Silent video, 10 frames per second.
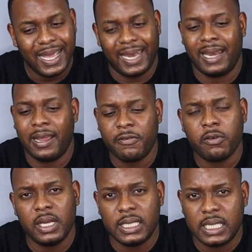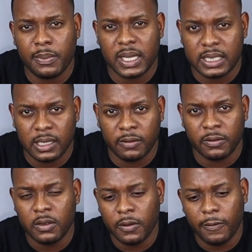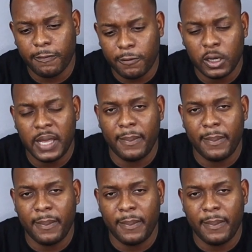and I never really see myself fully